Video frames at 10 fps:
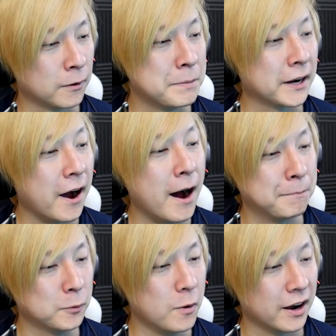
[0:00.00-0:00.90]
pick
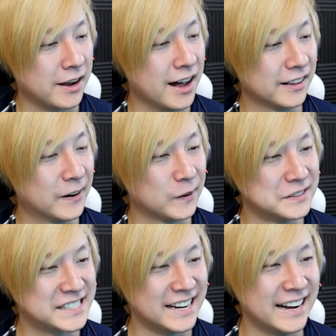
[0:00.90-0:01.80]
up what
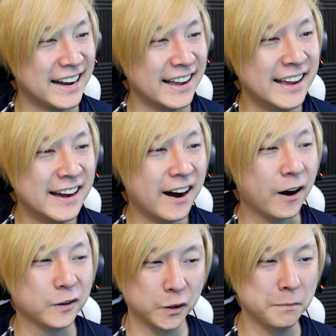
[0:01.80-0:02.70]
colors are
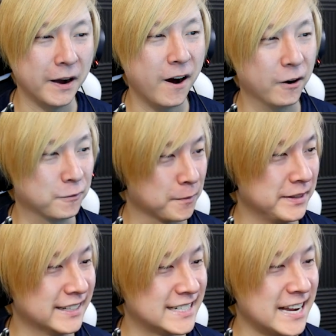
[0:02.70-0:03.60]
a little bit hard for me to